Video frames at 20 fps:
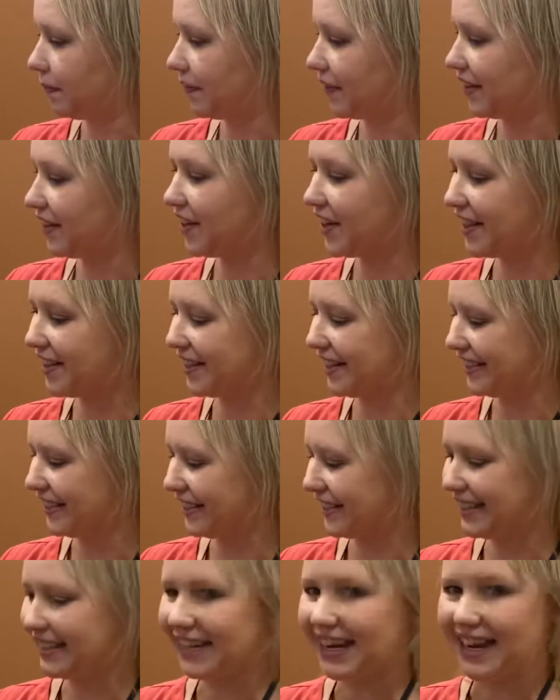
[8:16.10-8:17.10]
Look at
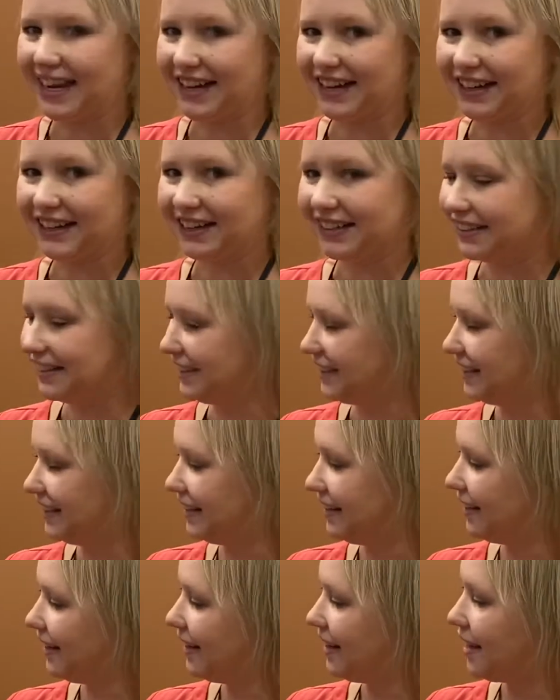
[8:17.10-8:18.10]
this snake.
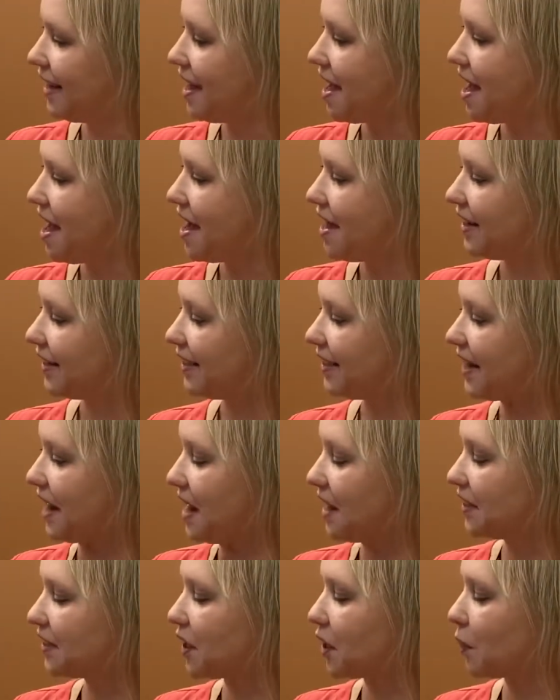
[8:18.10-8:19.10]

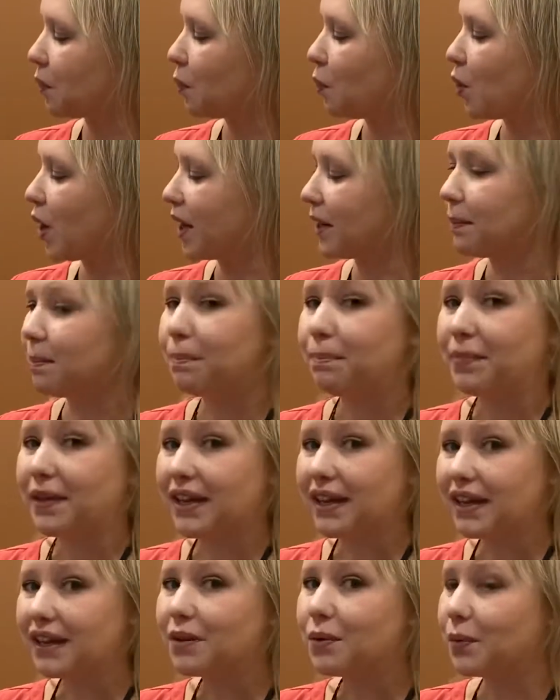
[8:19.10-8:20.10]
Snakes are one
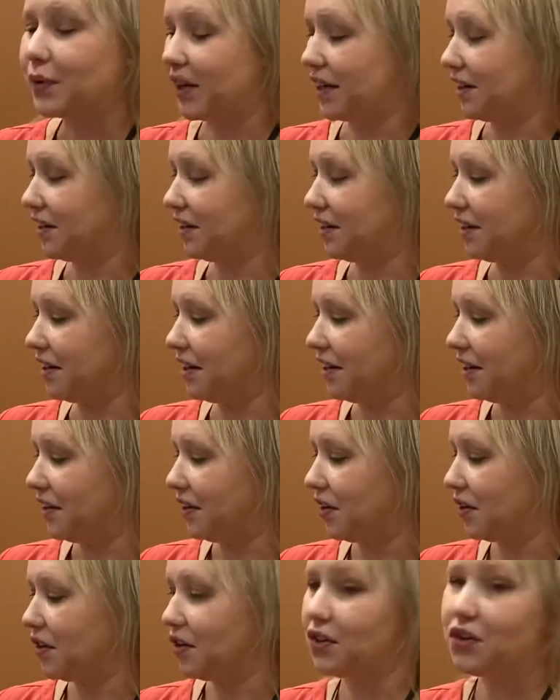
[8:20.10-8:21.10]
big wiggle.
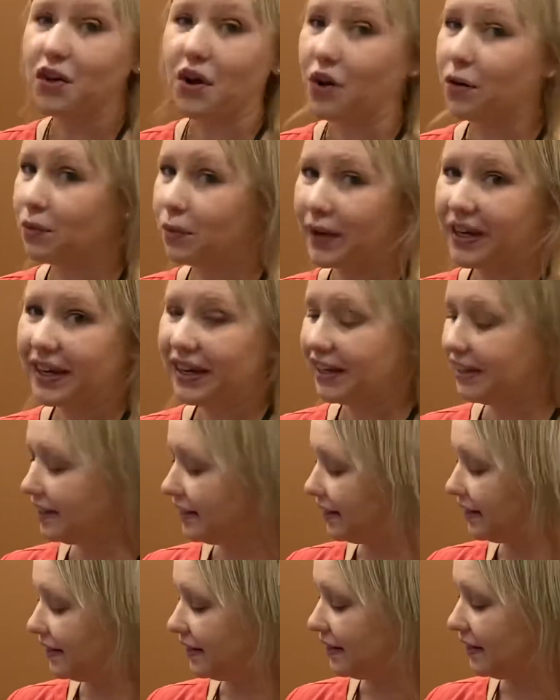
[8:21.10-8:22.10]
No wings,
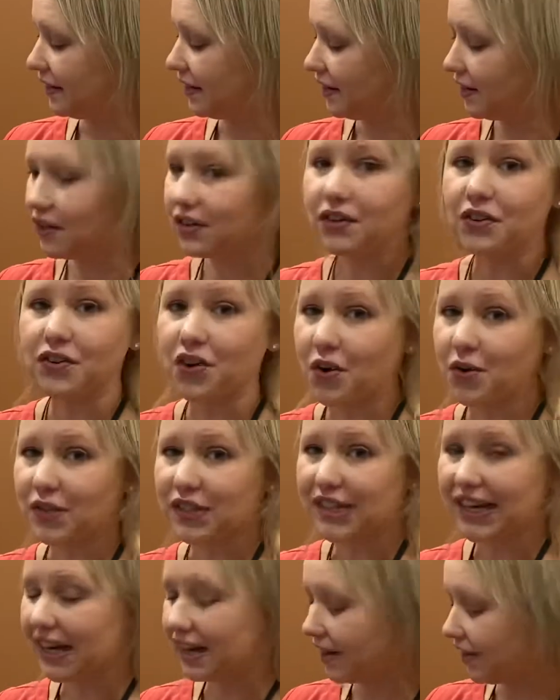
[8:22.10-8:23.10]
no
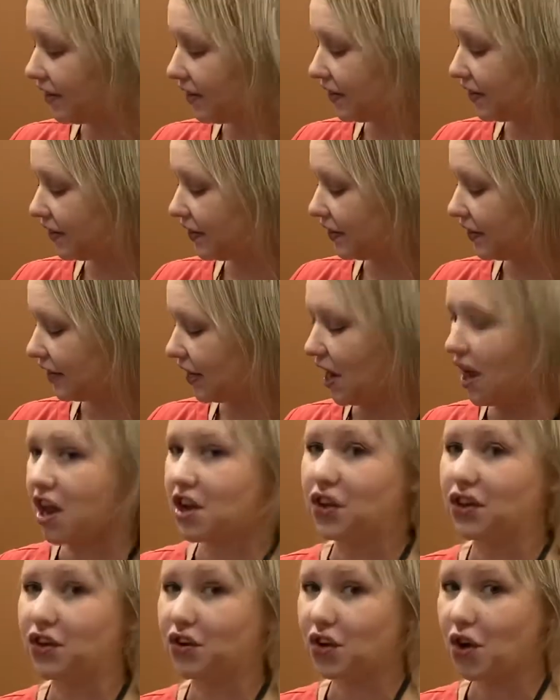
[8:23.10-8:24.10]
tails,
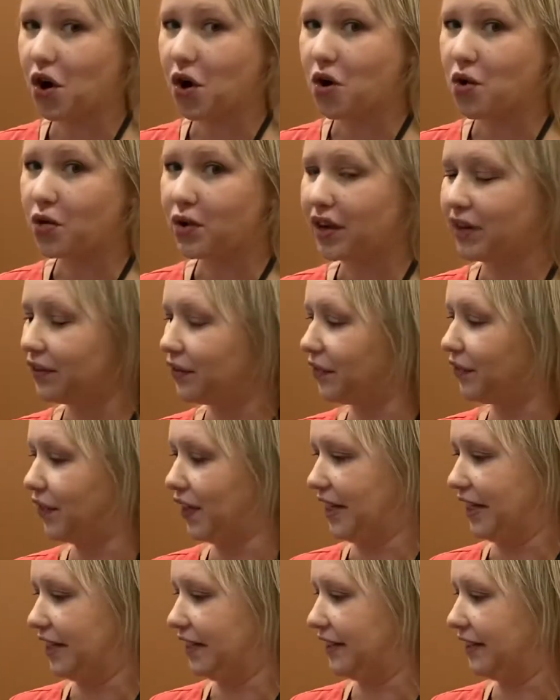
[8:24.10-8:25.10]
and no
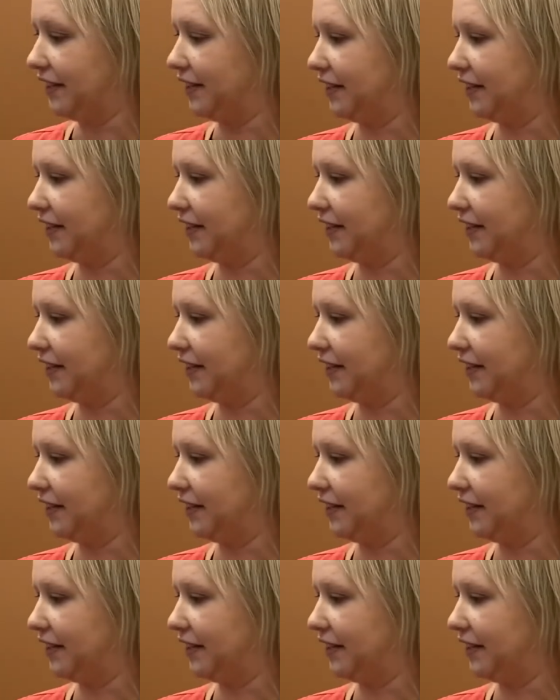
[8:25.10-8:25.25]
feet.